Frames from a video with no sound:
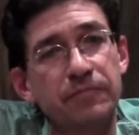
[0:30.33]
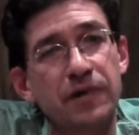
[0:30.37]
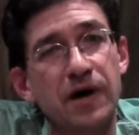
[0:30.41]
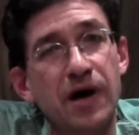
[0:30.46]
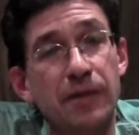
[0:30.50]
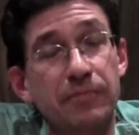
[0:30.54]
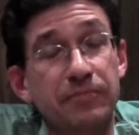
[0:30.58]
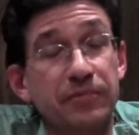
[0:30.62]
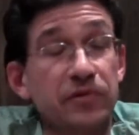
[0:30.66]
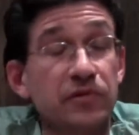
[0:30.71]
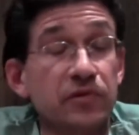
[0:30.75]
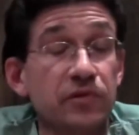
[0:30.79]

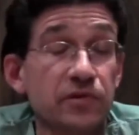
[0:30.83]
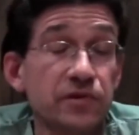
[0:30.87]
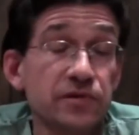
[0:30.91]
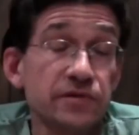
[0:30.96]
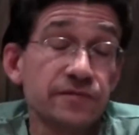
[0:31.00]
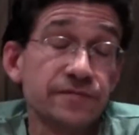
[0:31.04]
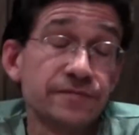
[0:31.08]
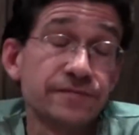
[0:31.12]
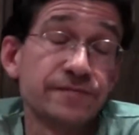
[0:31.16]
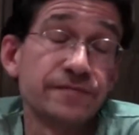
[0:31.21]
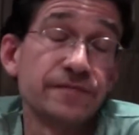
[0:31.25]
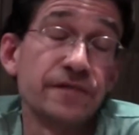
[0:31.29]
popular,
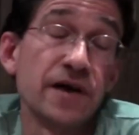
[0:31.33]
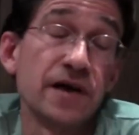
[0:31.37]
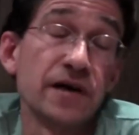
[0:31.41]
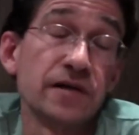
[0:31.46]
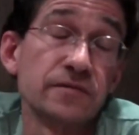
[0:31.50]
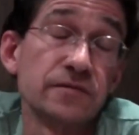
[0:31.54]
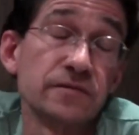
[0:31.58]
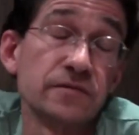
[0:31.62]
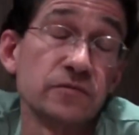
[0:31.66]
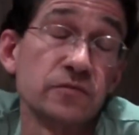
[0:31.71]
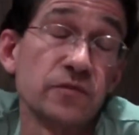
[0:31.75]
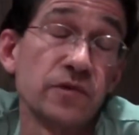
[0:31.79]
if
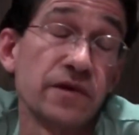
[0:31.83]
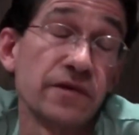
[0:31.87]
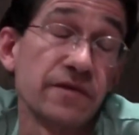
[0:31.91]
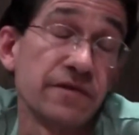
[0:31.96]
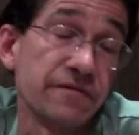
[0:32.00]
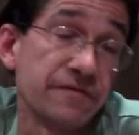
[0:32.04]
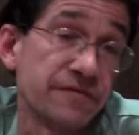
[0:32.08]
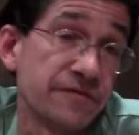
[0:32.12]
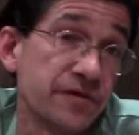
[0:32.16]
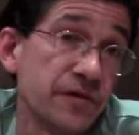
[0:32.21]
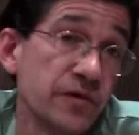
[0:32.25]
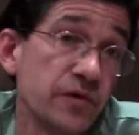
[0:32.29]
not one of
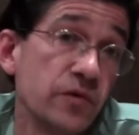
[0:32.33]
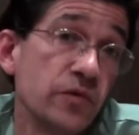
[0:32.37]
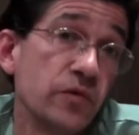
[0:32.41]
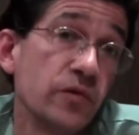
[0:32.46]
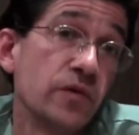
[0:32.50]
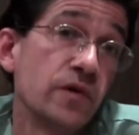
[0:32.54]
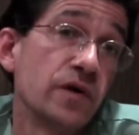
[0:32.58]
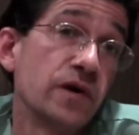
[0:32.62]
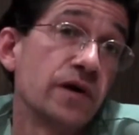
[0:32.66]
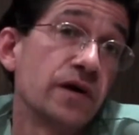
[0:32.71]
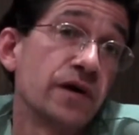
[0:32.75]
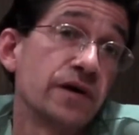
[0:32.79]
the
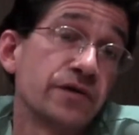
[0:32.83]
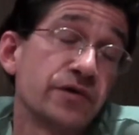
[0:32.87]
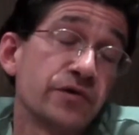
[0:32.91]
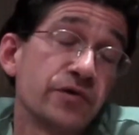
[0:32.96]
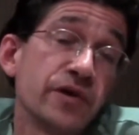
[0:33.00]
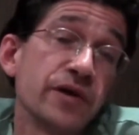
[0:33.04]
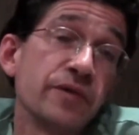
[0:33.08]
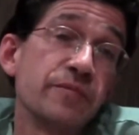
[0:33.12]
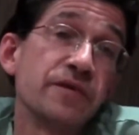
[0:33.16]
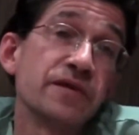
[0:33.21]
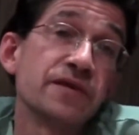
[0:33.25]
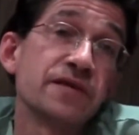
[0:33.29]
few
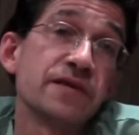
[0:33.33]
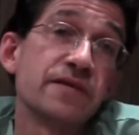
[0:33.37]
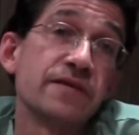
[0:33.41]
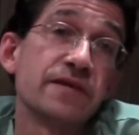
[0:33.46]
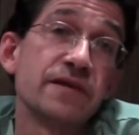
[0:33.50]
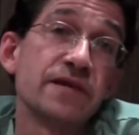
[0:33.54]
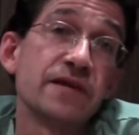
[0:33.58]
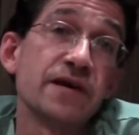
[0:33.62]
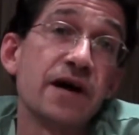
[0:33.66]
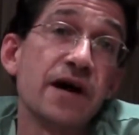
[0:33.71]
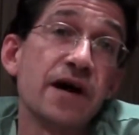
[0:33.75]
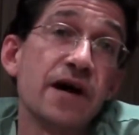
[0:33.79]
treatments at
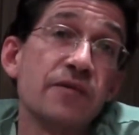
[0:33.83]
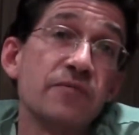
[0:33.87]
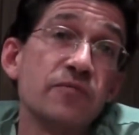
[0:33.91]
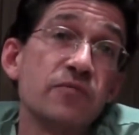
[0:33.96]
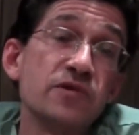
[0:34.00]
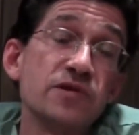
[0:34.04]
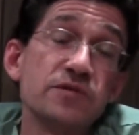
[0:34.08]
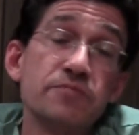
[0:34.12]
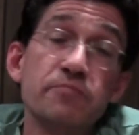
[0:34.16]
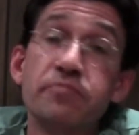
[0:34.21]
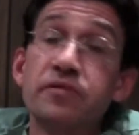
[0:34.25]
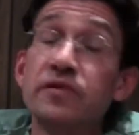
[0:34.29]
the time,
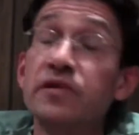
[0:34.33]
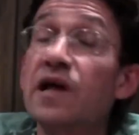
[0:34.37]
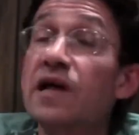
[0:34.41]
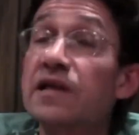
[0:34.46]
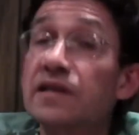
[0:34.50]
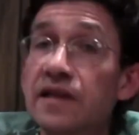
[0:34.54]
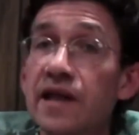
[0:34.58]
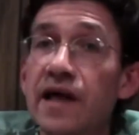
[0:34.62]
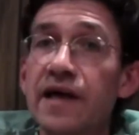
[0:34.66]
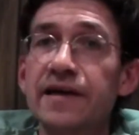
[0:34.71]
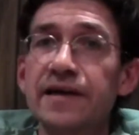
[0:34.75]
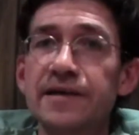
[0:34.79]
was
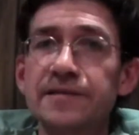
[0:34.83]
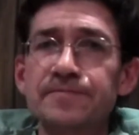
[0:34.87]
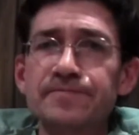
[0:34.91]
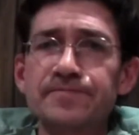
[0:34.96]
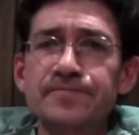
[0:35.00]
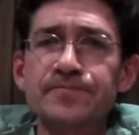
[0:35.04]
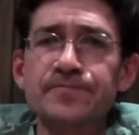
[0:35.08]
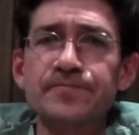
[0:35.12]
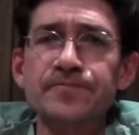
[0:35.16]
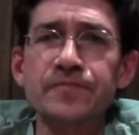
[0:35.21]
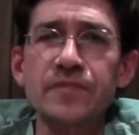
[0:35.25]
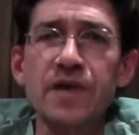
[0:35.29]
bloodletting.
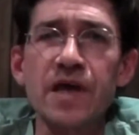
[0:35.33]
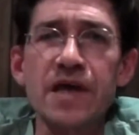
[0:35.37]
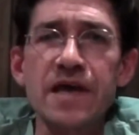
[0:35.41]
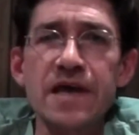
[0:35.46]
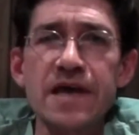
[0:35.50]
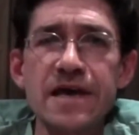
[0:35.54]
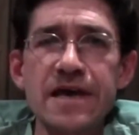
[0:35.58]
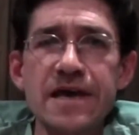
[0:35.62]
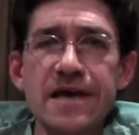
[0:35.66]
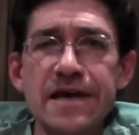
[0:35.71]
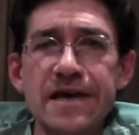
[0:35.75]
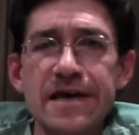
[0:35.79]

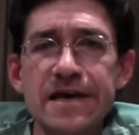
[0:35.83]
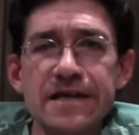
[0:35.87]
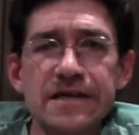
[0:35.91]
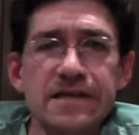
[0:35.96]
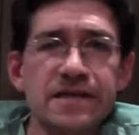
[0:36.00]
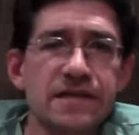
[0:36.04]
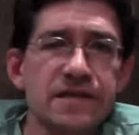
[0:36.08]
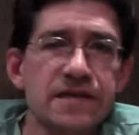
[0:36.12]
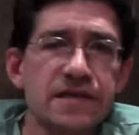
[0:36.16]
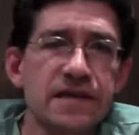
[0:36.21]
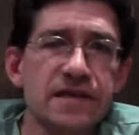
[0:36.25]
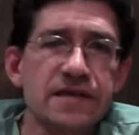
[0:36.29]

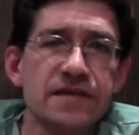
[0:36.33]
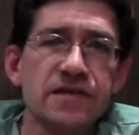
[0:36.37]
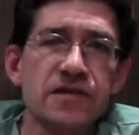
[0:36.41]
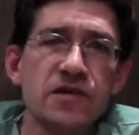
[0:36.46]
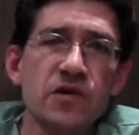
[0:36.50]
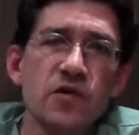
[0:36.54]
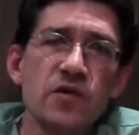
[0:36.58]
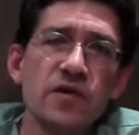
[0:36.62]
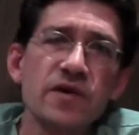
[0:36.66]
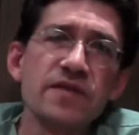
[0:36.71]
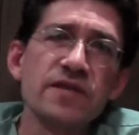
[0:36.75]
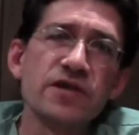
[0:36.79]

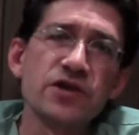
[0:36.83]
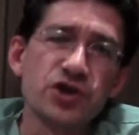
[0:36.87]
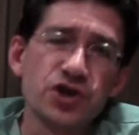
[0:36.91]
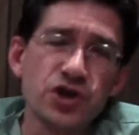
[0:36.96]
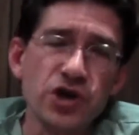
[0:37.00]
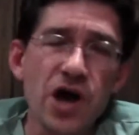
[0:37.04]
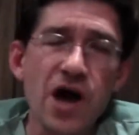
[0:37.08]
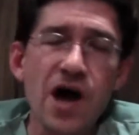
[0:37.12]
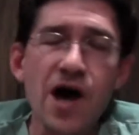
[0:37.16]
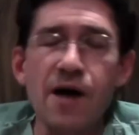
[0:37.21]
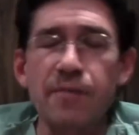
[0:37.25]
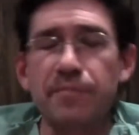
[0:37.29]
So in the
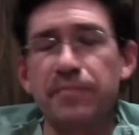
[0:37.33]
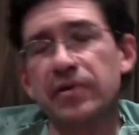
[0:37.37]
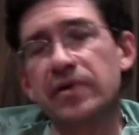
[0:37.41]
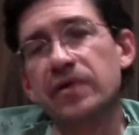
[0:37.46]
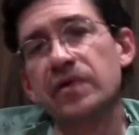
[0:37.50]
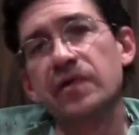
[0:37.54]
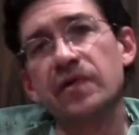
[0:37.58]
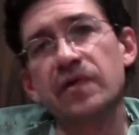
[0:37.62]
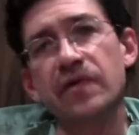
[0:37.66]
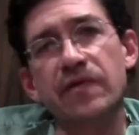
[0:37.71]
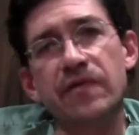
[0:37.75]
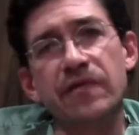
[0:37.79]
shop,
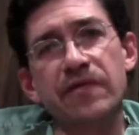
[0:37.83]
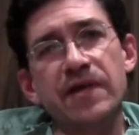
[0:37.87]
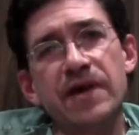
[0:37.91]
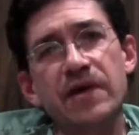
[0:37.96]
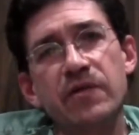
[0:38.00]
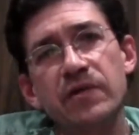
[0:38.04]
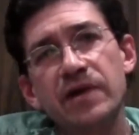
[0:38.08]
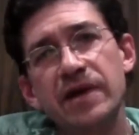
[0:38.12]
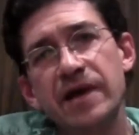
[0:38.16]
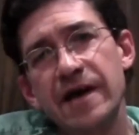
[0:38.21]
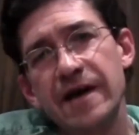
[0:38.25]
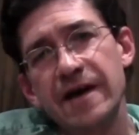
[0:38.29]

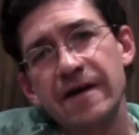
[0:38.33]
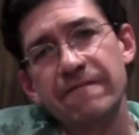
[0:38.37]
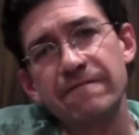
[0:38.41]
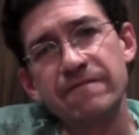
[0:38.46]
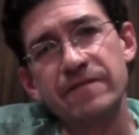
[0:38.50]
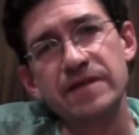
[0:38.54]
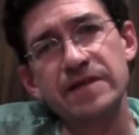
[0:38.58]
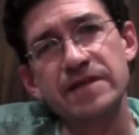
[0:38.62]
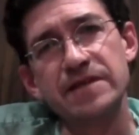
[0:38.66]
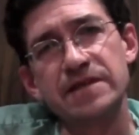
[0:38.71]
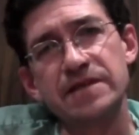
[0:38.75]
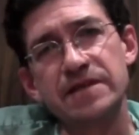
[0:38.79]
they would
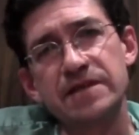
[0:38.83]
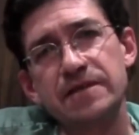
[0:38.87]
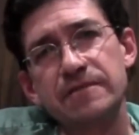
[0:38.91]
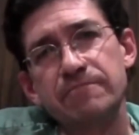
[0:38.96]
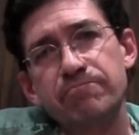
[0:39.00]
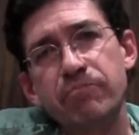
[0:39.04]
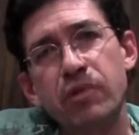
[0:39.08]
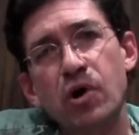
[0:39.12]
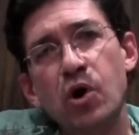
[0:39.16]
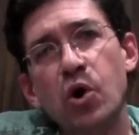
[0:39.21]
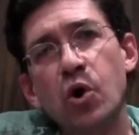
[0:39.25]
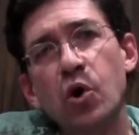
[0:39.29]
have this
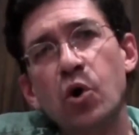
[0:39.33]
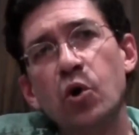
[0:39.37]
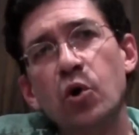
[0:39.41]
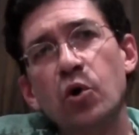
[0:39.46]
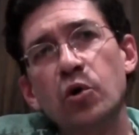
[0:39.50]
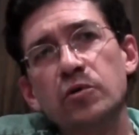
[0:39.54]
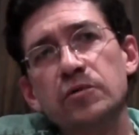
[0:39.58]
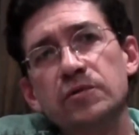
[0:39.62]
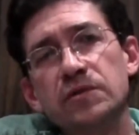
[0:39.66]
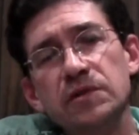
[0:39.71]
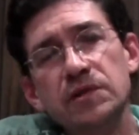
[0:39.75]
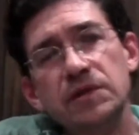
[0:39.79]

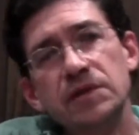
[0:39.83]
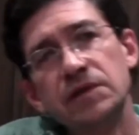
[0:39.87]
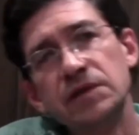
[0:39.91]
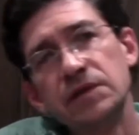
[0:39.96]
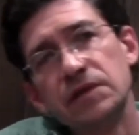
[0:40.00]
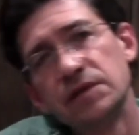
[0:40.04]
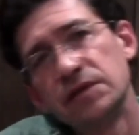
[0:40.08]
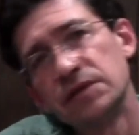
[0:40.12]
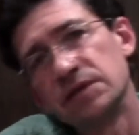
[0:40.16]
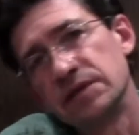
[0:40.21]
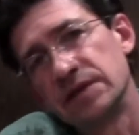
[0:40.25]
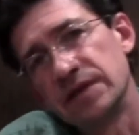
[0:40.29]
pole
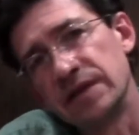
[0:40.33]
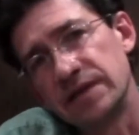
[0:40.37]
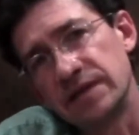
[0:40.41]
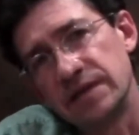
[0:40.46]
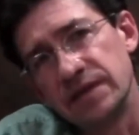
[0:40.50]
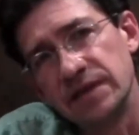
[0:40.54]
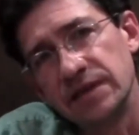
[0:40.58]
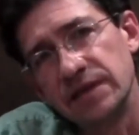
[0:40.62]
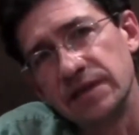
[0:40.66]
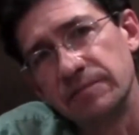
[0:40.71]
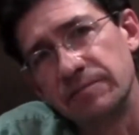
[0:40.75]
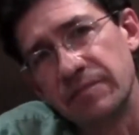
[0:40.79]

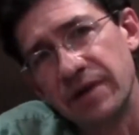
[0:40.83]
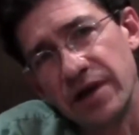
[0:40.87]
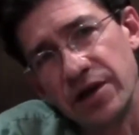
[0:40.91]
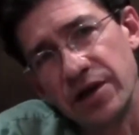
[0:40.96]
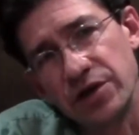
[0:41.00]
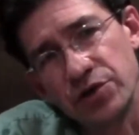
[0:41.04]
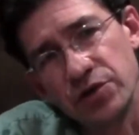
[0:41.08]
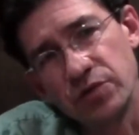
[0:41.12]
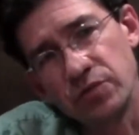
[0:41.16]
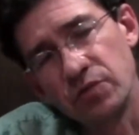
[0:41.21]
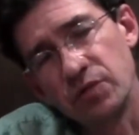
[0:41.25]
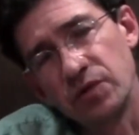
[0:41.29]
that the
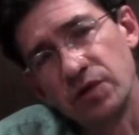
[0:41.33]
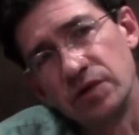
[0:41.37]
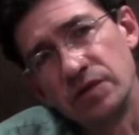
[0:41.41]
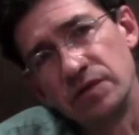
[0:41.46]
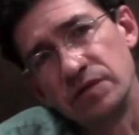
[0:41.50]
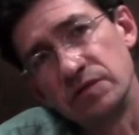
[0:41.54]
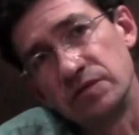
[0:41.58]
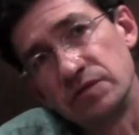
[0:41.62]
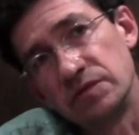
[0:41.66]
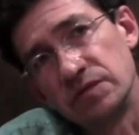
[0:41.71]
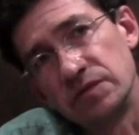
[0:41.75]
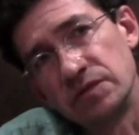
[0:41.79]
patient
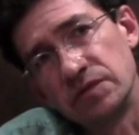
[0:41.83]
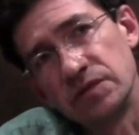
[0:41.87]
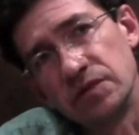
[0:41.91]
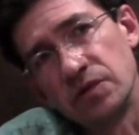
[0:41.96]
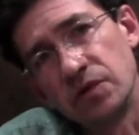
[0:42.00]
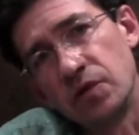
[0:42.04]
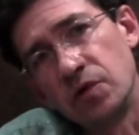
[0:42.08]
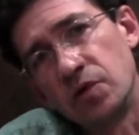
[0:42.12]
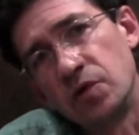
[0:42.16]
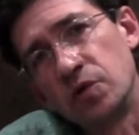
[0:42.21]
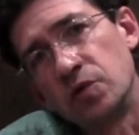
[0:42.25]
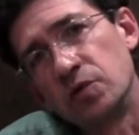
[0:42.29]
would
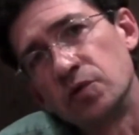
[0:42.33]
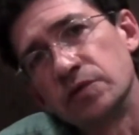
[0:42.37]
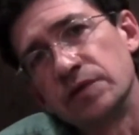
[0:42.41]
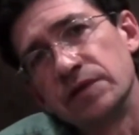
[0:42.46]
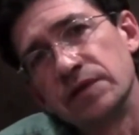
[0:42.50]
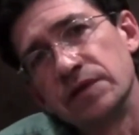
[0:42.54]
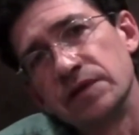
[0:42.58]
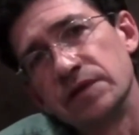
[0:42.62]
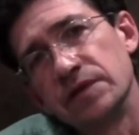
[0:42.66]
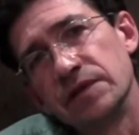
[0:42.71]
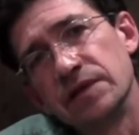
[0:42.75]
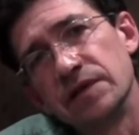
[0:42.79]

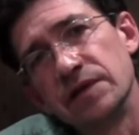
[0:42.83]
hold